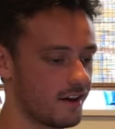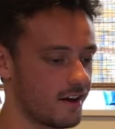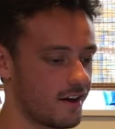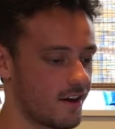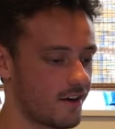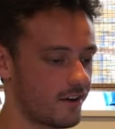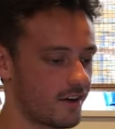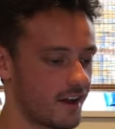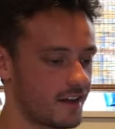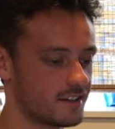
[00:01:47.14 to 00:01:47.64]

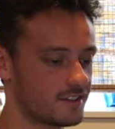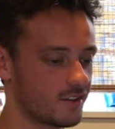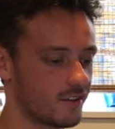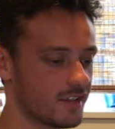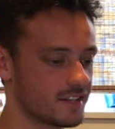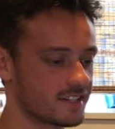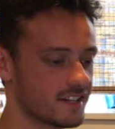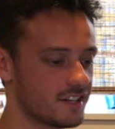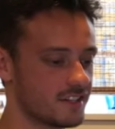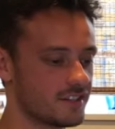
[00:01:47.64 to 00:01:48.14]
Okay, so
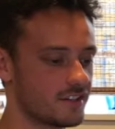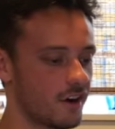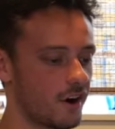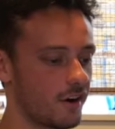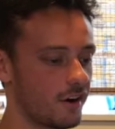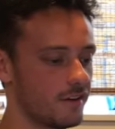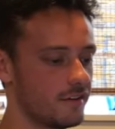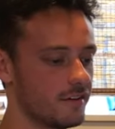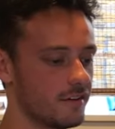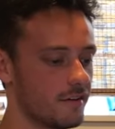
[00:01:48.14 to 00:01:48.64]
let's get
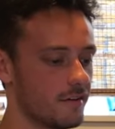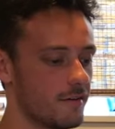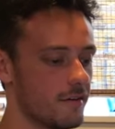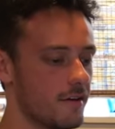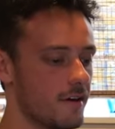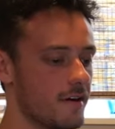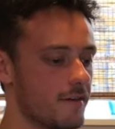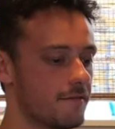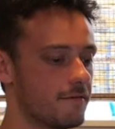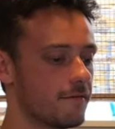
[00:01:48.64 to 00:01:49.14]
started.
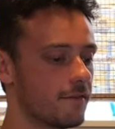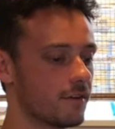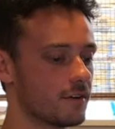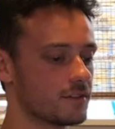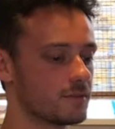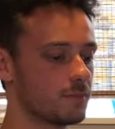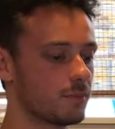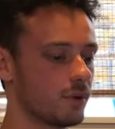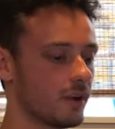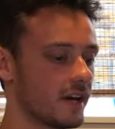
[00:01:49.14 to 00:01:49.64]
In
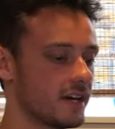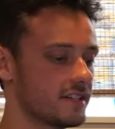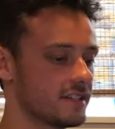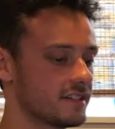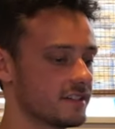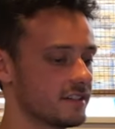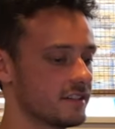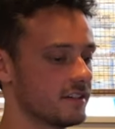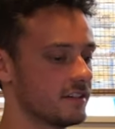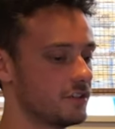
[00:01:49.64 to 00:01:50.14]
first
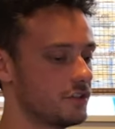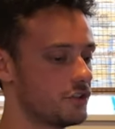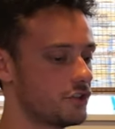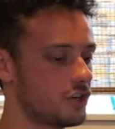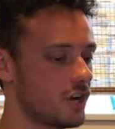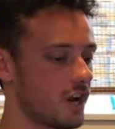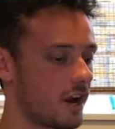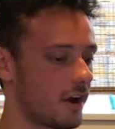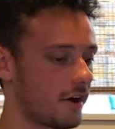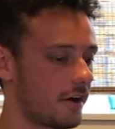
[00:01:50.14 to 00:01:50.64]
place,
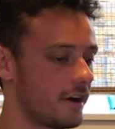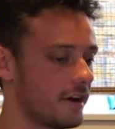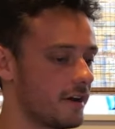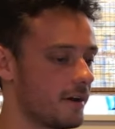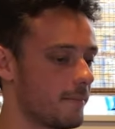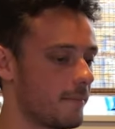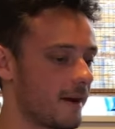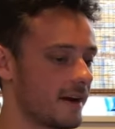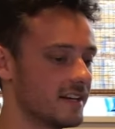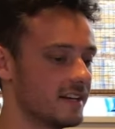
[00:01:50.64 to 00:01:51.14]
Cherry
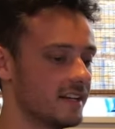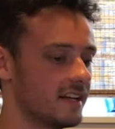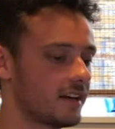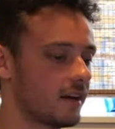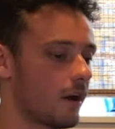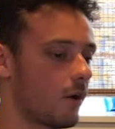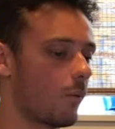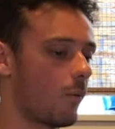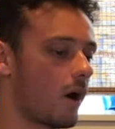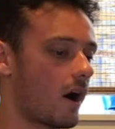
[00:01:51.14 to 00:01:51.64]
by
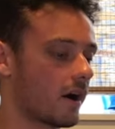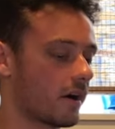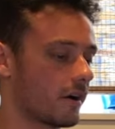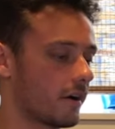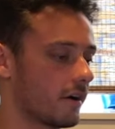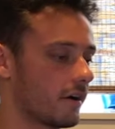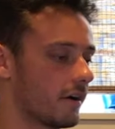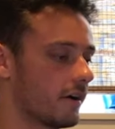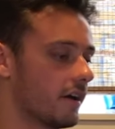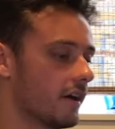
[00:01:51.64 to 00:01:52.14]
Nico
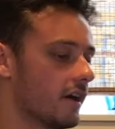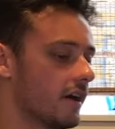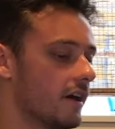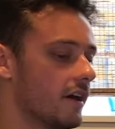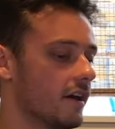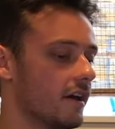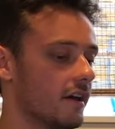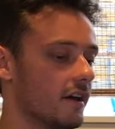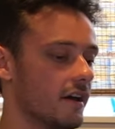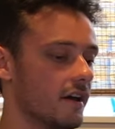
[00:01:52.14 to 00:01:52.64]
Walker.
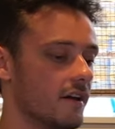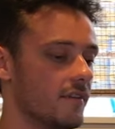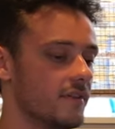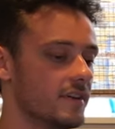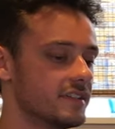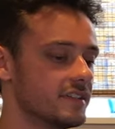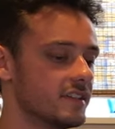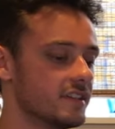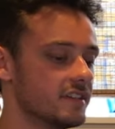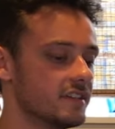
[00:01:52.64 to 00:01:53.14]
And
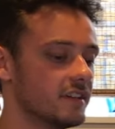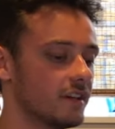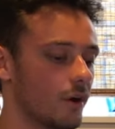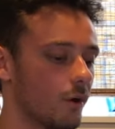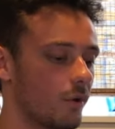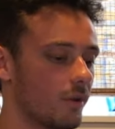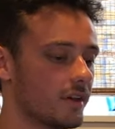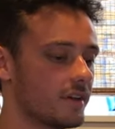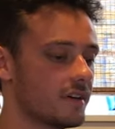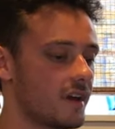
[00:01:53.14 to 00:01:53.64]
this is the
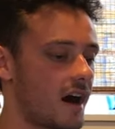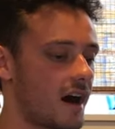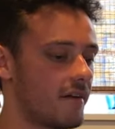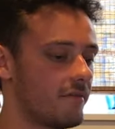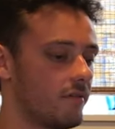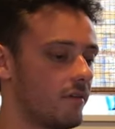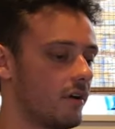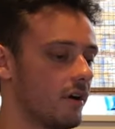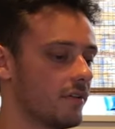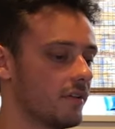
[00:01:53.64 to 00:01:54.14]
only
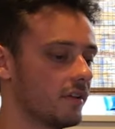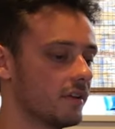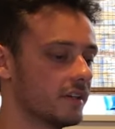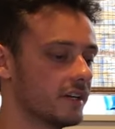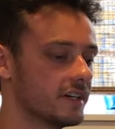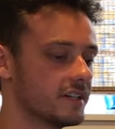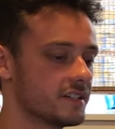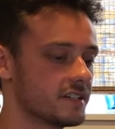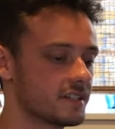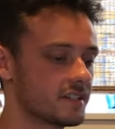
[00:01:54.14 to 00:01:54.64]
novel on the
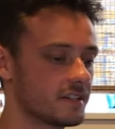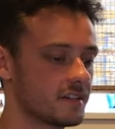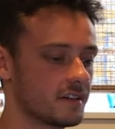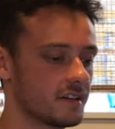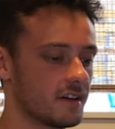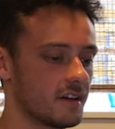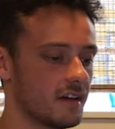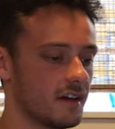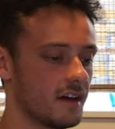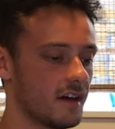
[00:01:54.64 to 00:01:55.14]
list.
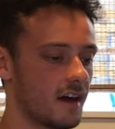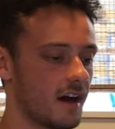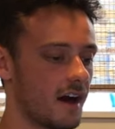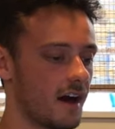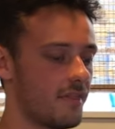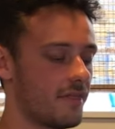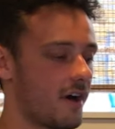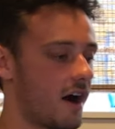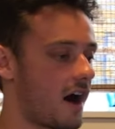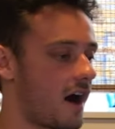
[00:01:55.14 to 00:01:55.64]

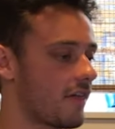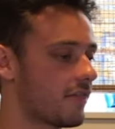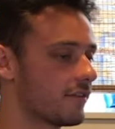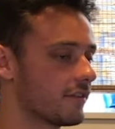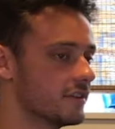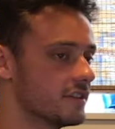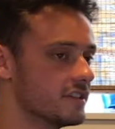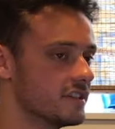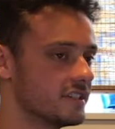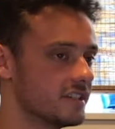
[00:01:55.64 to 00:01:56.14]
The author
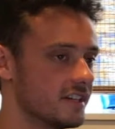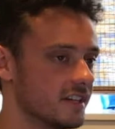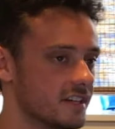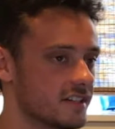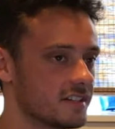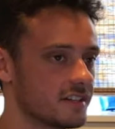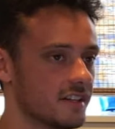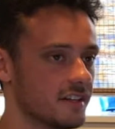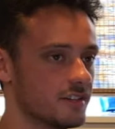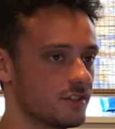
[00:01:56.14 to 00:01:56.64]

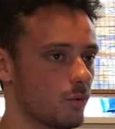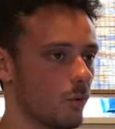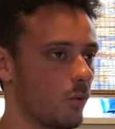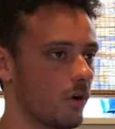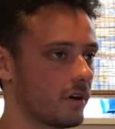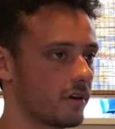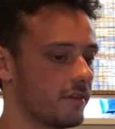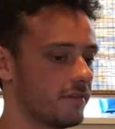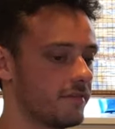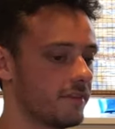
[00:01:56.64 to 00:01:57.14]
insists that it's a
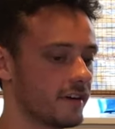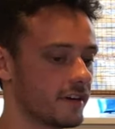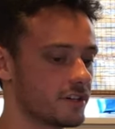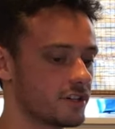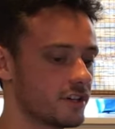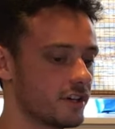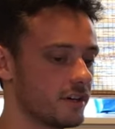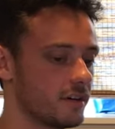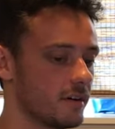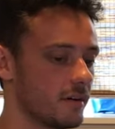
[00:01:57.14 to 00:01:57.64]
work of
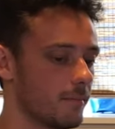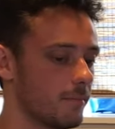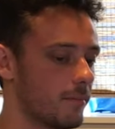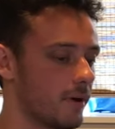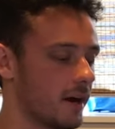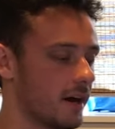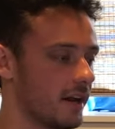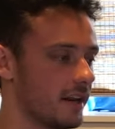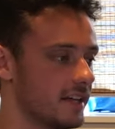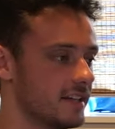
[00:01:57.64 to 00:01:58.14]
fiction,
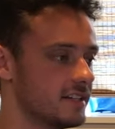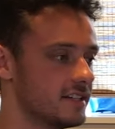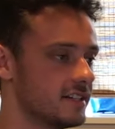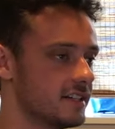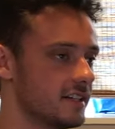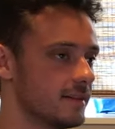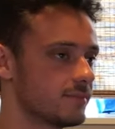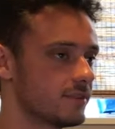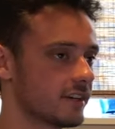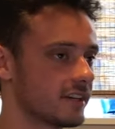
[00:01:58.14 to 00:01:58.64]
but it
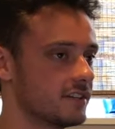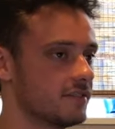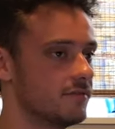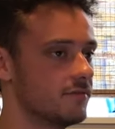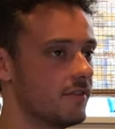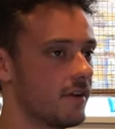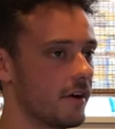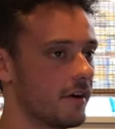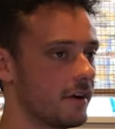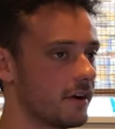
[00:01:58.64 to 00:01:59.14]
seems like it's
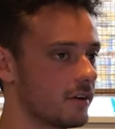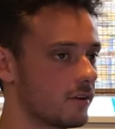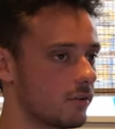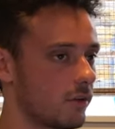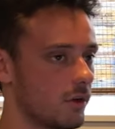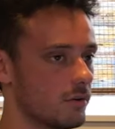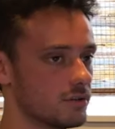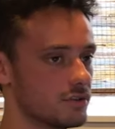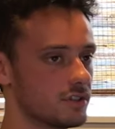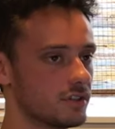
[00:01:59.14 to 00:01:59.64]
very
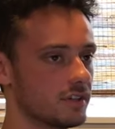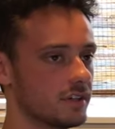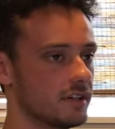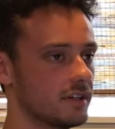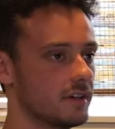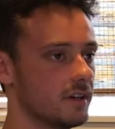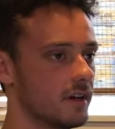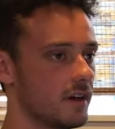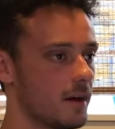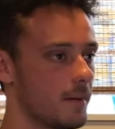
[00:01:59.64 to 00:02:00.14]

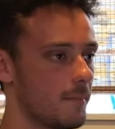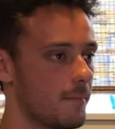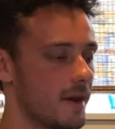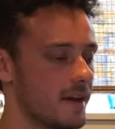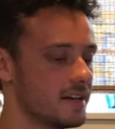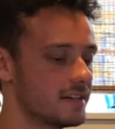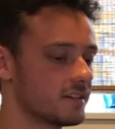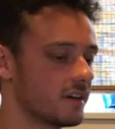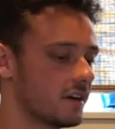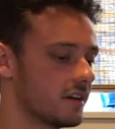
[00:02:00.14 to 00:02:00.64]
closely
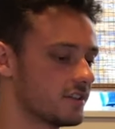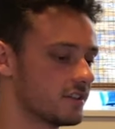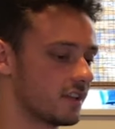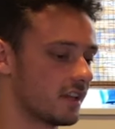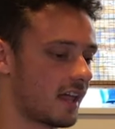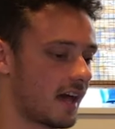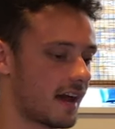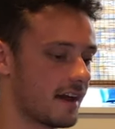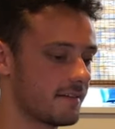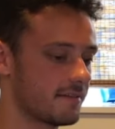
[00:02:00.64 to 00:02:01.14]
based on his
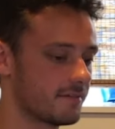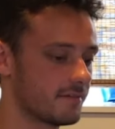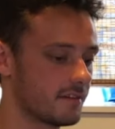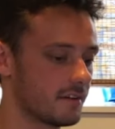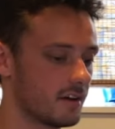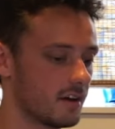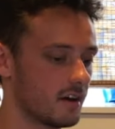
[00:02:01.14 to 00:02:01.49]
life.